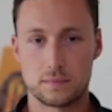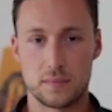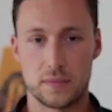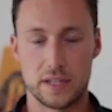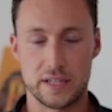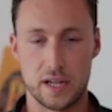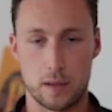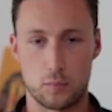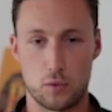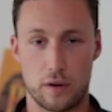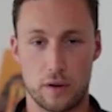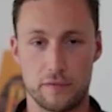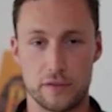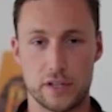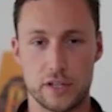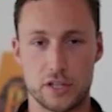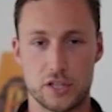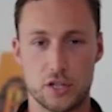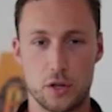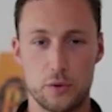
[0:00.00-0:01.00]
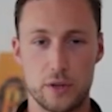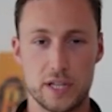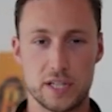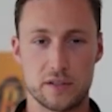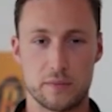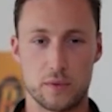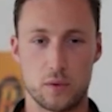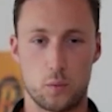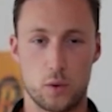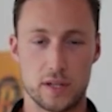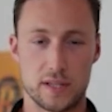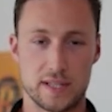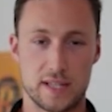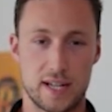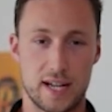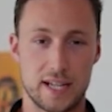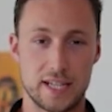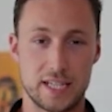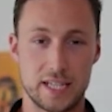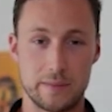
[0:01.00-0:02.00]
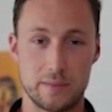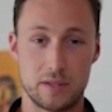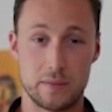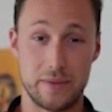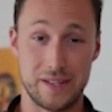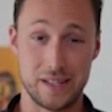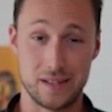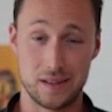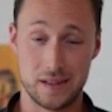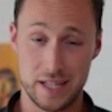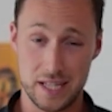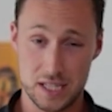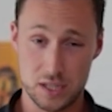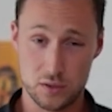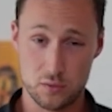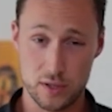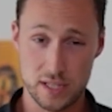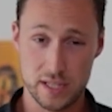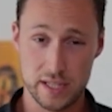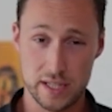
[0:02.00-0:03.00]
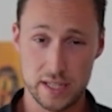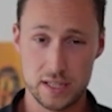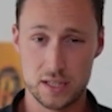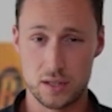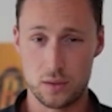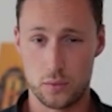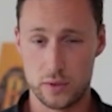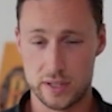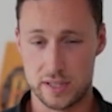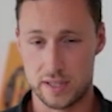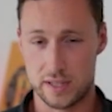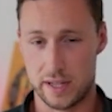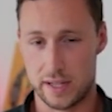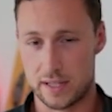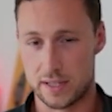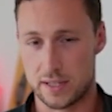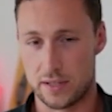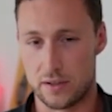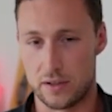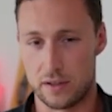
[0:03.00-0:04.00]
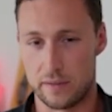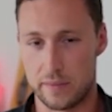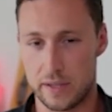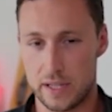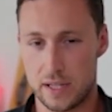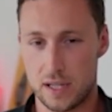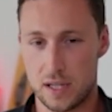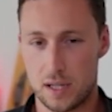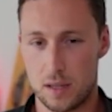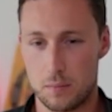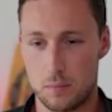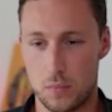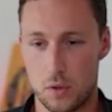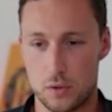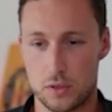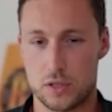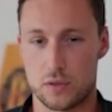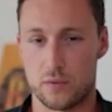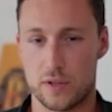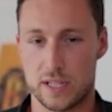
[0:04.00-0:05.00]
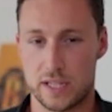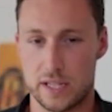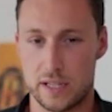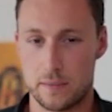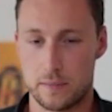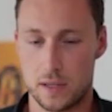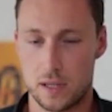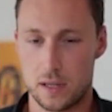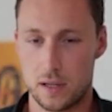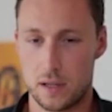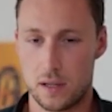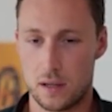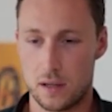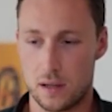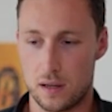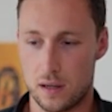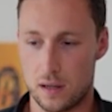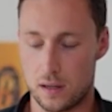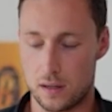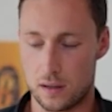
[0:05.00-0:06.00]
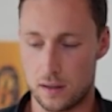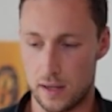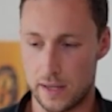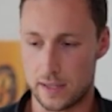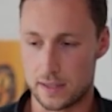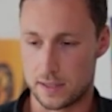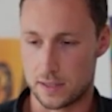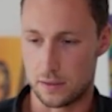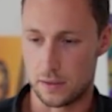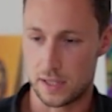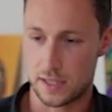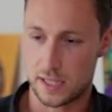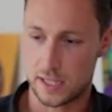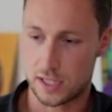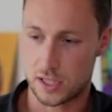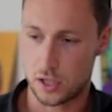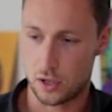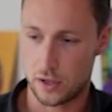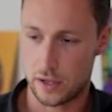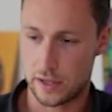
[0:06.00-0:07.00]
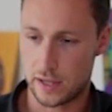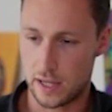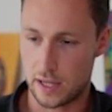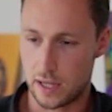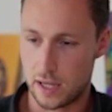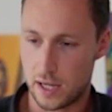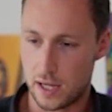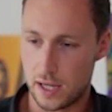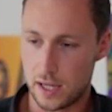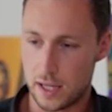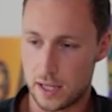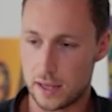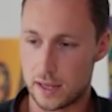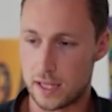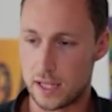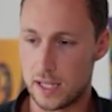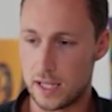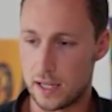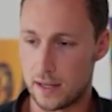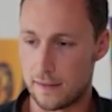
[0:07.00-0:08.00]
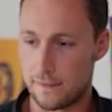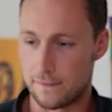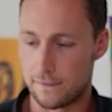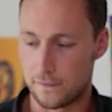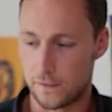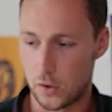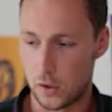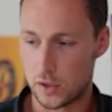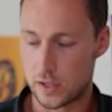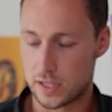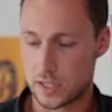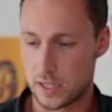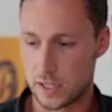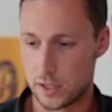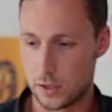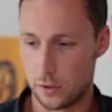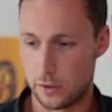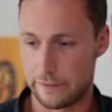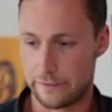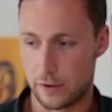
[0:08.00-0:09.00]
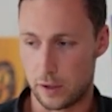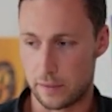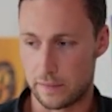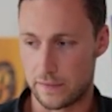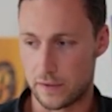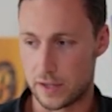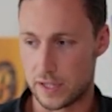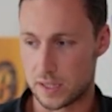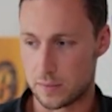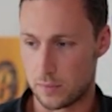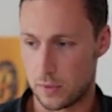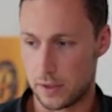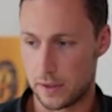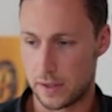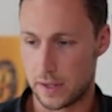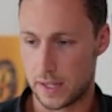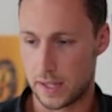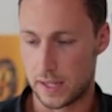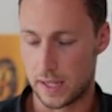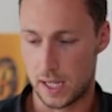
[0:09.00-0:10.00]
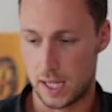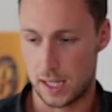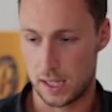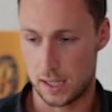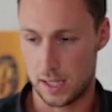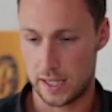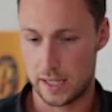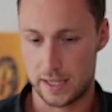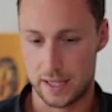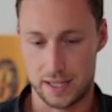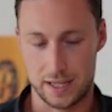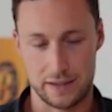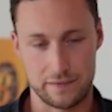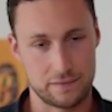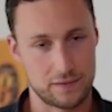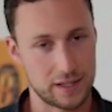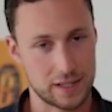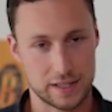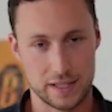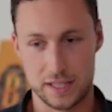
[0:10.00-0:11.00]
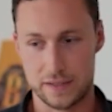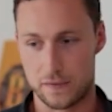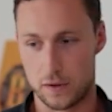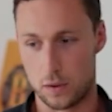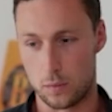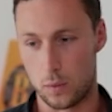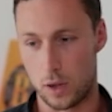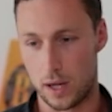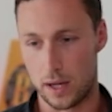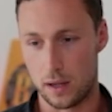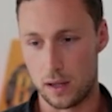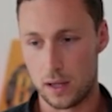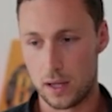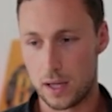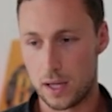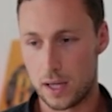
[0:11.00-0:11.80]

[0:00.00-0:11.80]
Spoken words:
And I'm roughly going to show these from the ones that I deem to be least risky to the ones that I consider to be most risky. All right, so let's get started then. The first yield farm for this month that I like, and I've liked this for a while,